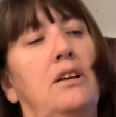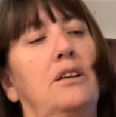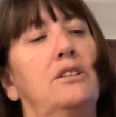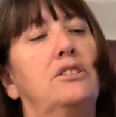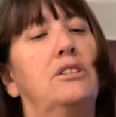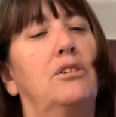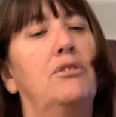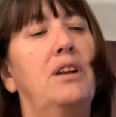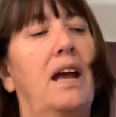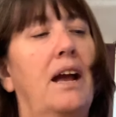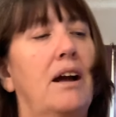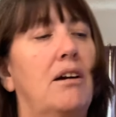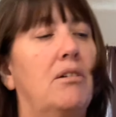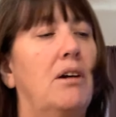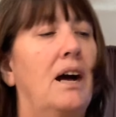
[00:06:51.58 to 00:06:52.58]
So
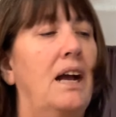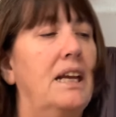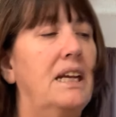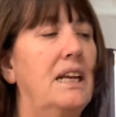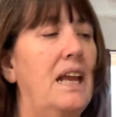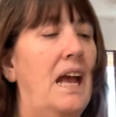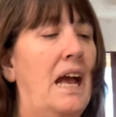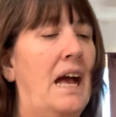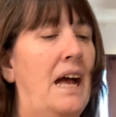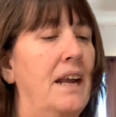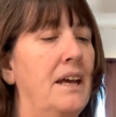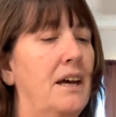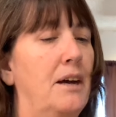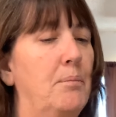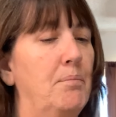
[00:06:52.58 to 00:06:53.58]
now I can
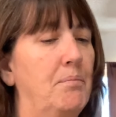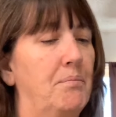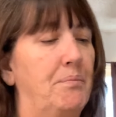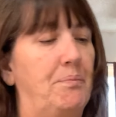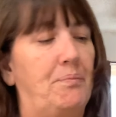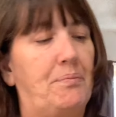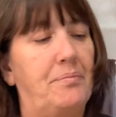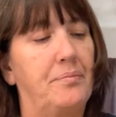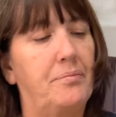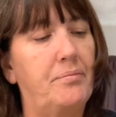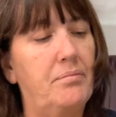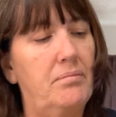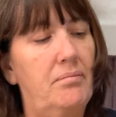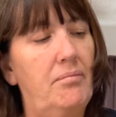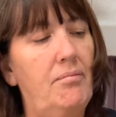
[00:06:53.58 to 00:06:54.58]
add up
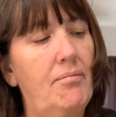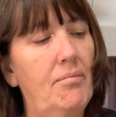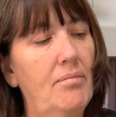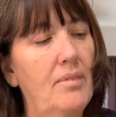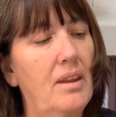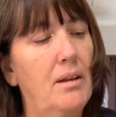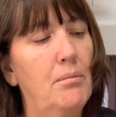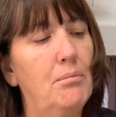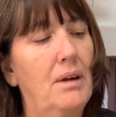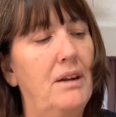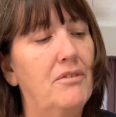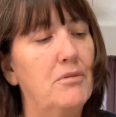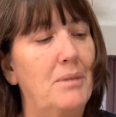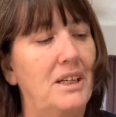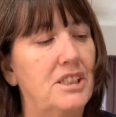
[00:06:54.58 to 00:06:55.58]
my
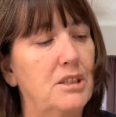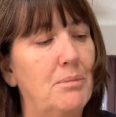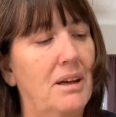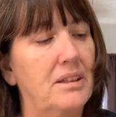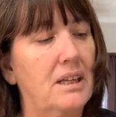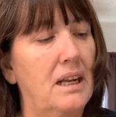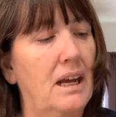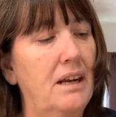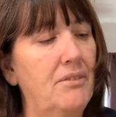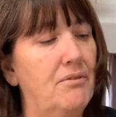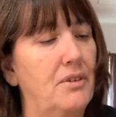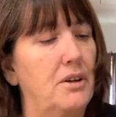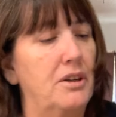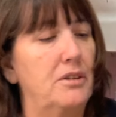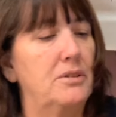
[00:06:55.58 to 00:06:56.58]
information about the lion
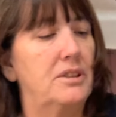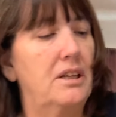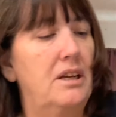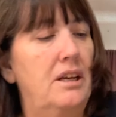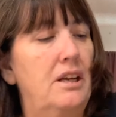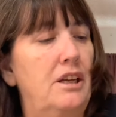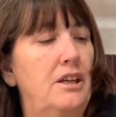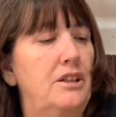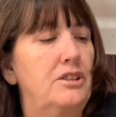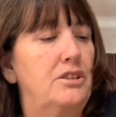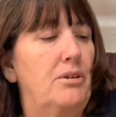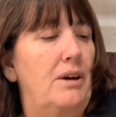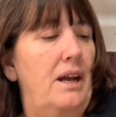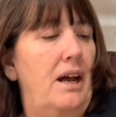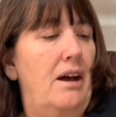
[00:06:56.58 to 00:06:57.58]
photos.
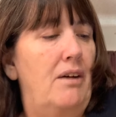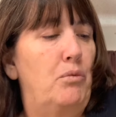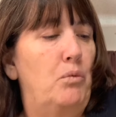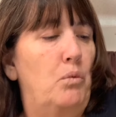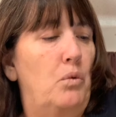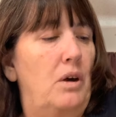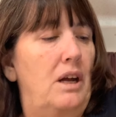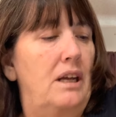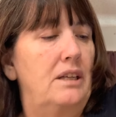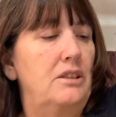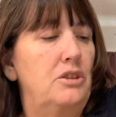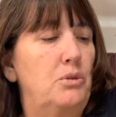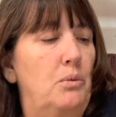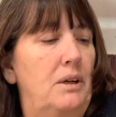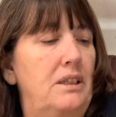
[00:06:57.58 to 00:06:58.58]
So I have
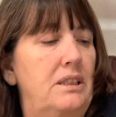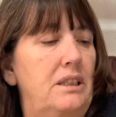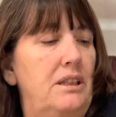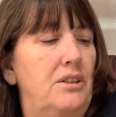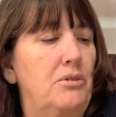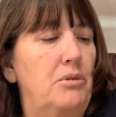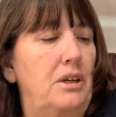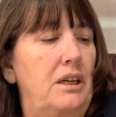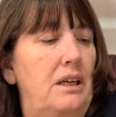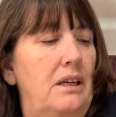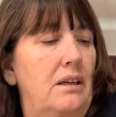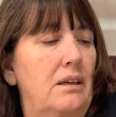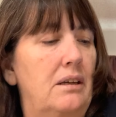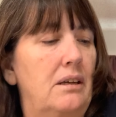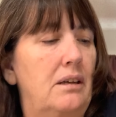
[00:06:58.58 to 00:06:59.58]

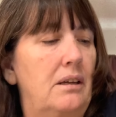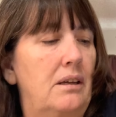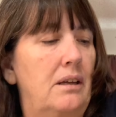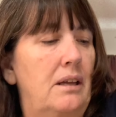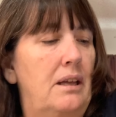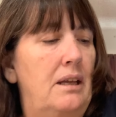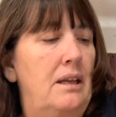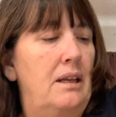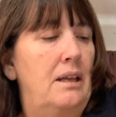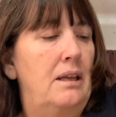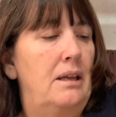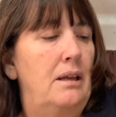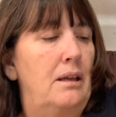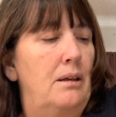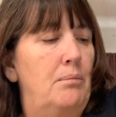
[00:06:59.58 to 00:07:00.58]
123
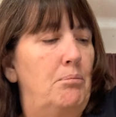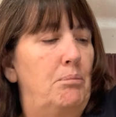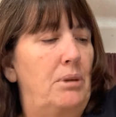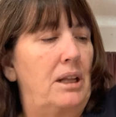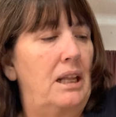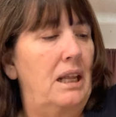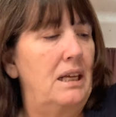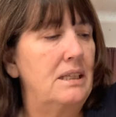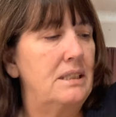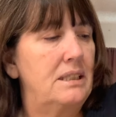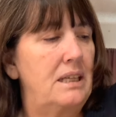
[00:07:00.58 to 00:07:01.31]
plus